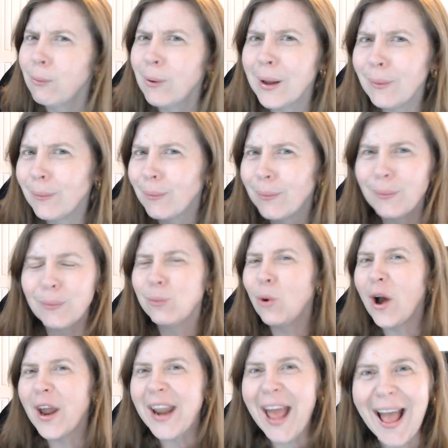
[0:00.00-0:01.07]
Well,
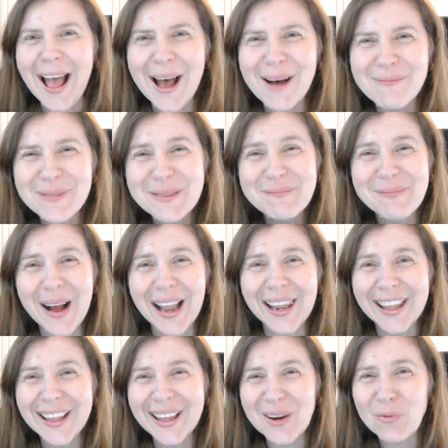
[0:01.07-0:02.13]
what happened,
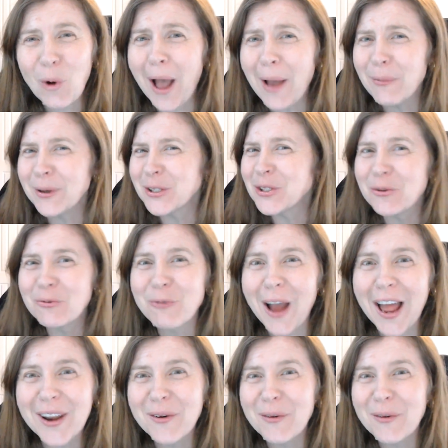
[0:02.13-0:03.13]
Mullet? Why would you run away?